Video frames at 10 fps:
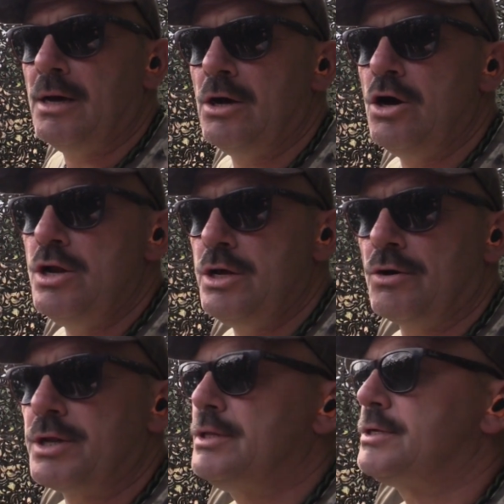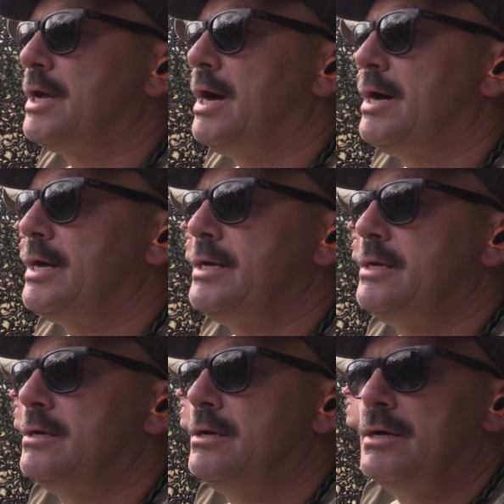Early on in the
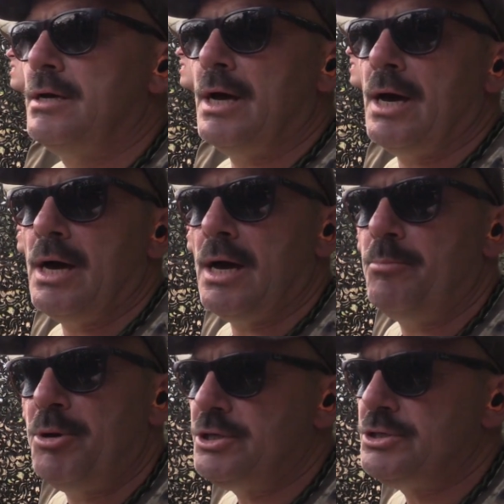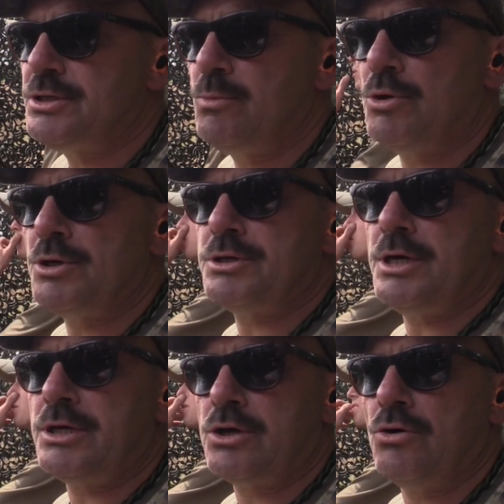day, pigeons didn't want
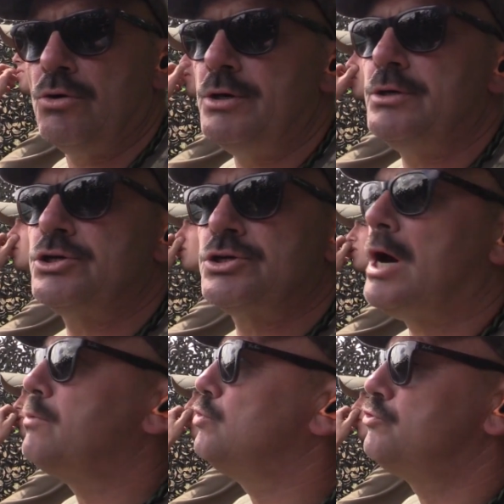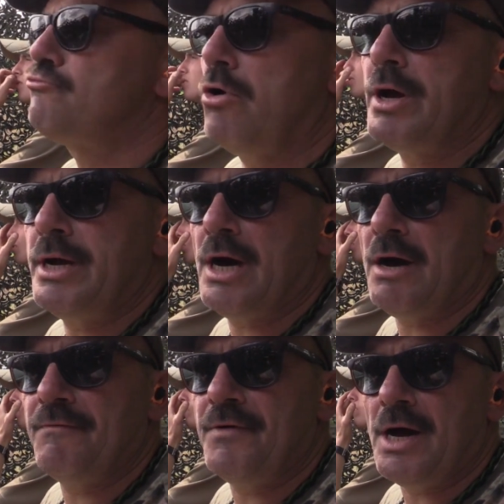to decoy. Sun was right in
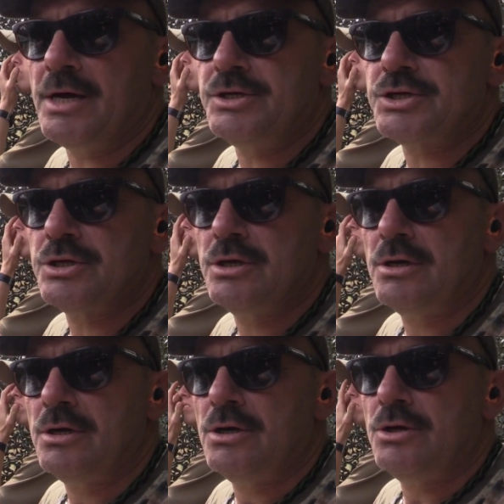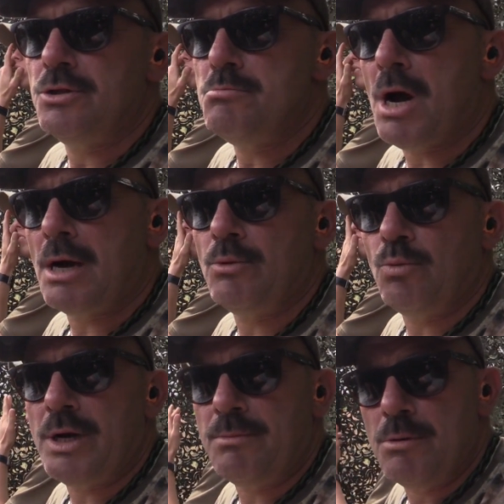our face. The
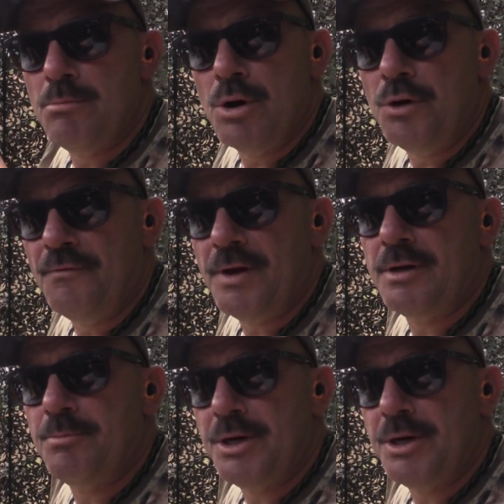moment we were moving, the